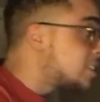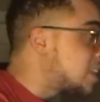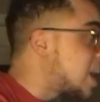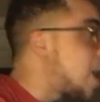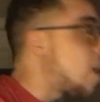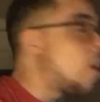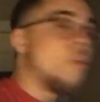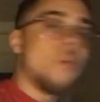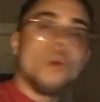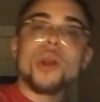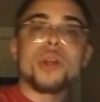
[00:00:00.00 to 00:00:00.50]

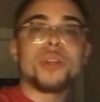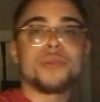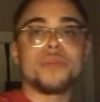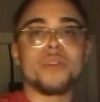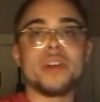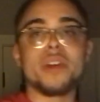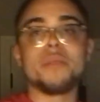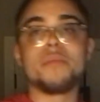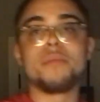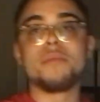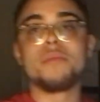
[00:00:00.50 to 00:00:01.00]
style works
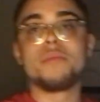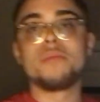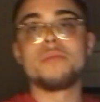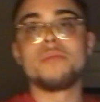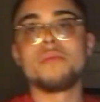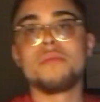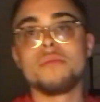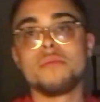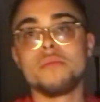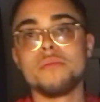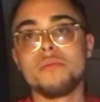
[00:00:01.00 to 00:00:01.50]
for him.
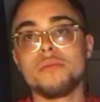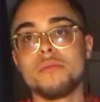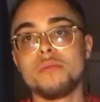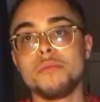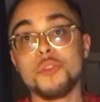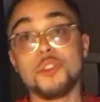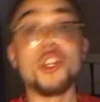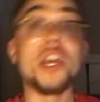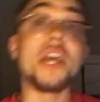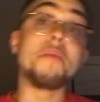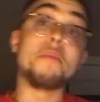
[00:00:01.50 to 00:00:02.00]

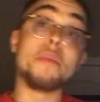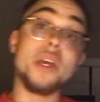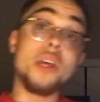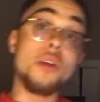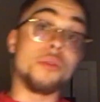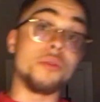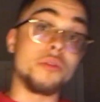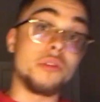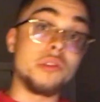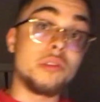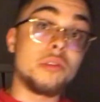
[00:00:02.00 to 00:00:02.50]
Jay
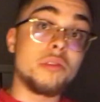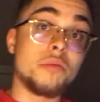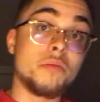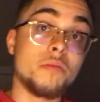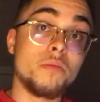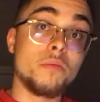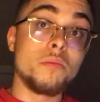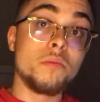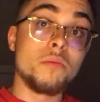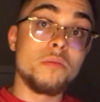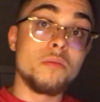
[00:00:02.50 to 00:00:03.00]
Mills
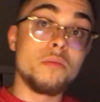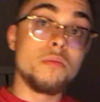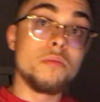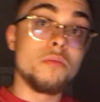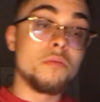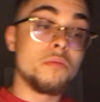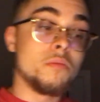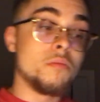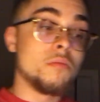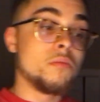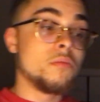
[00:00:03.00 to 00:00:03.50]

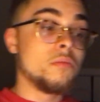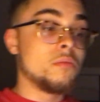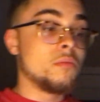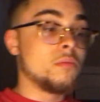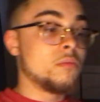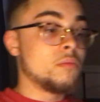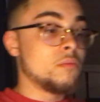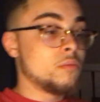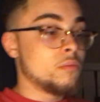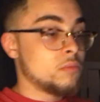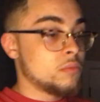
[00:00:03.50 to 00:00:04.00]

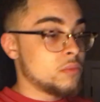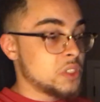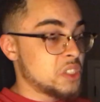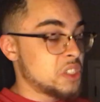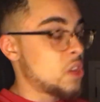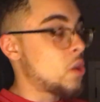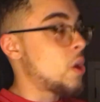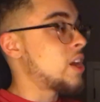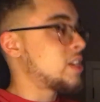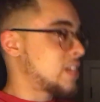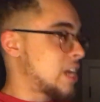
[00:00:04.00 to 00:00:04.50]

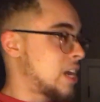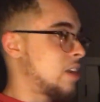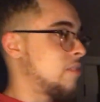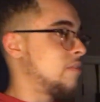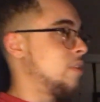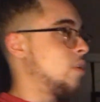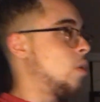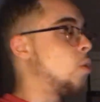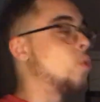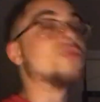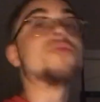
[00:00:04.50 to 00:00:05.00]
still has kind
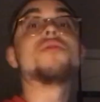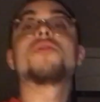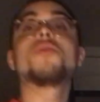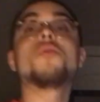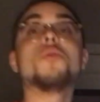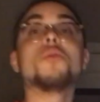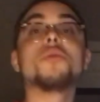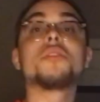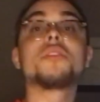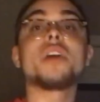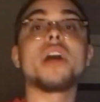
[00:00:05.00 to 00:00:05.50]
of an old
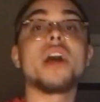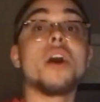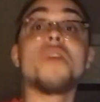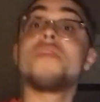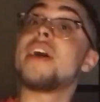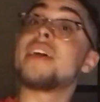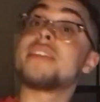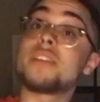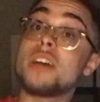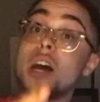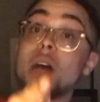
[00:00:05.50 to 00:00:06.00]
school style.
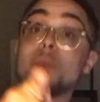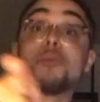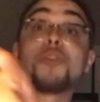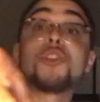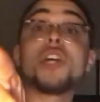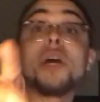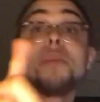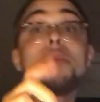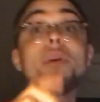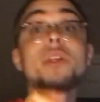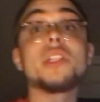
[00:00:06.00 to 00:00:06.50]
That Tom
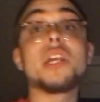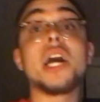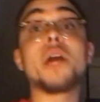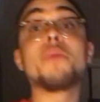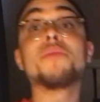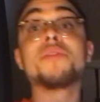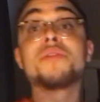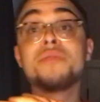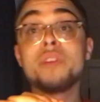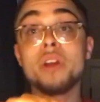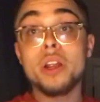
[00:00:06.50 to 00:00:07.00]
Shepard
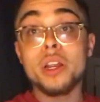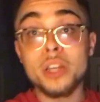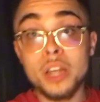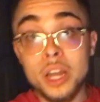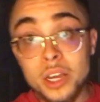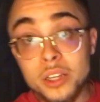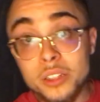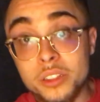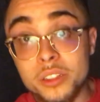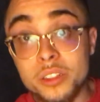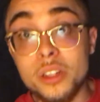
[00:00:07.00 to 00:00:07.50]
line was very
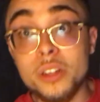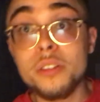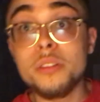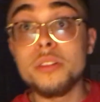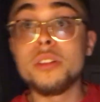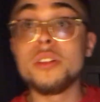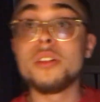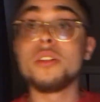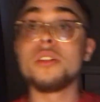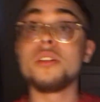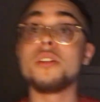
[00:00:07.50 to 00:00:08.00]
nice, sir.
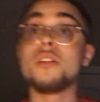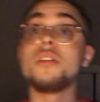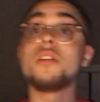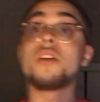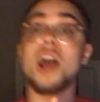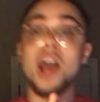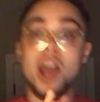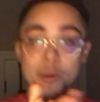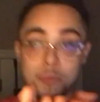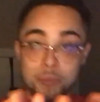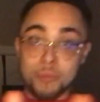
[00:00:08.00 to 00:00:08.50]

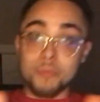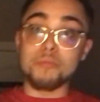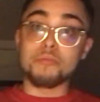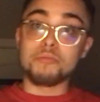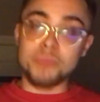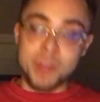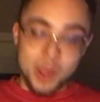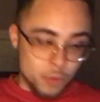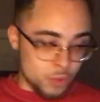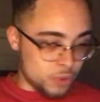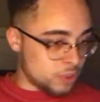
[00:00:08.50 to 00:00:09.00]

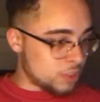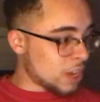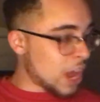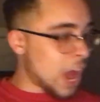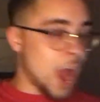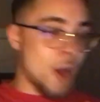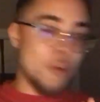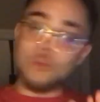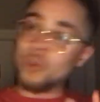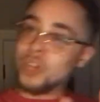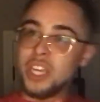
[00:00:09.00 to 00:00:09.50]

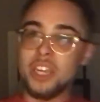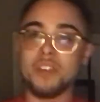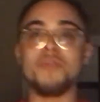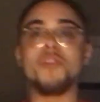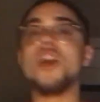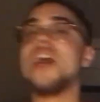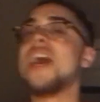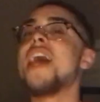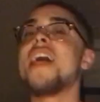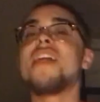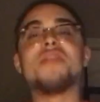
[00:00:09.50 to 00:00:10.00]
I'll
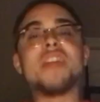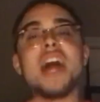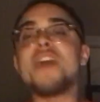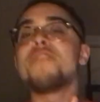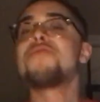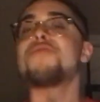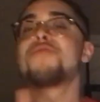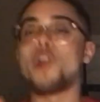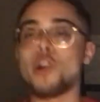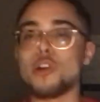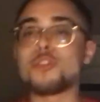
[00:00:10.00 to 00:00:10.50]
give you
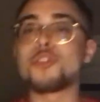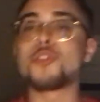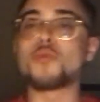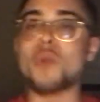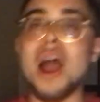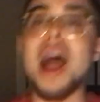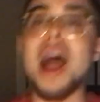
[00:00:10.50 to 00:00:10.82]
that first